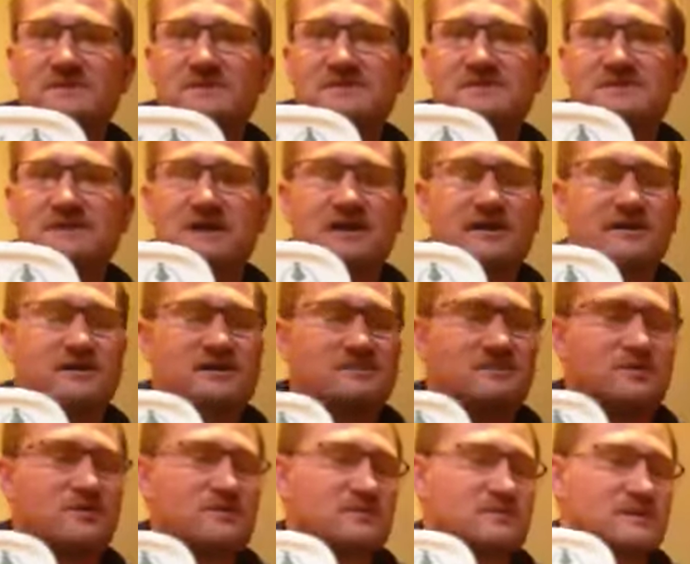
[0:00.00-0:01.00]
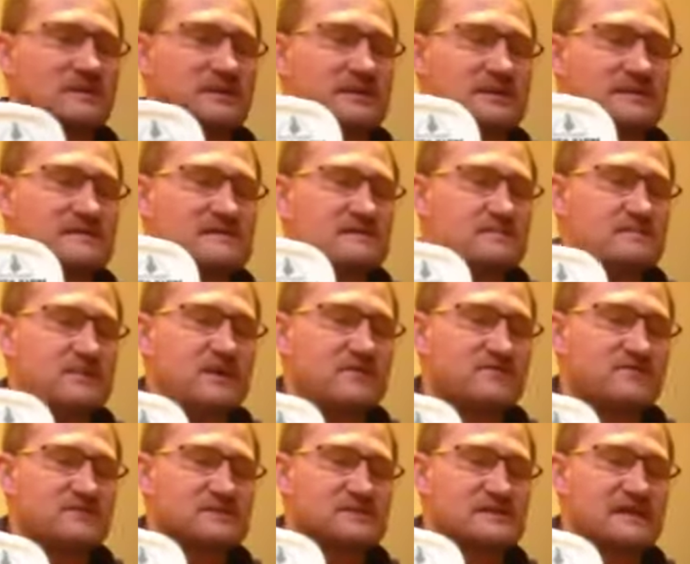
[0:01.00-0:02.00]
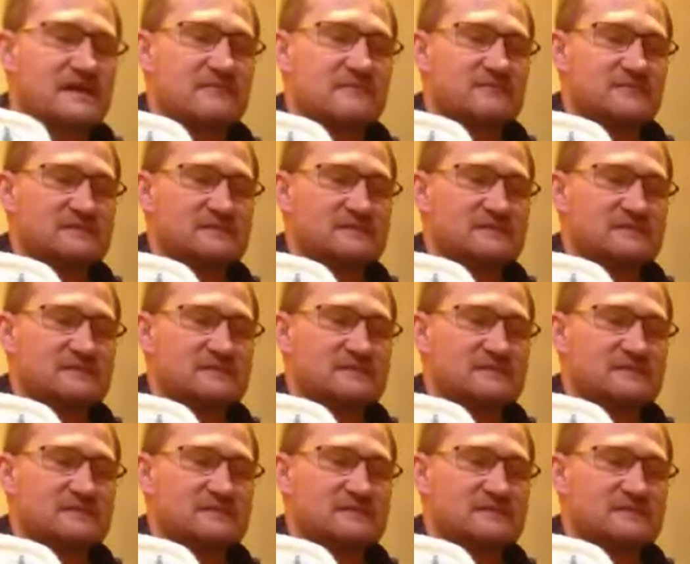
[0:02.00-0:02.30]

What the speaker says: So at the bottom of these they're both the same.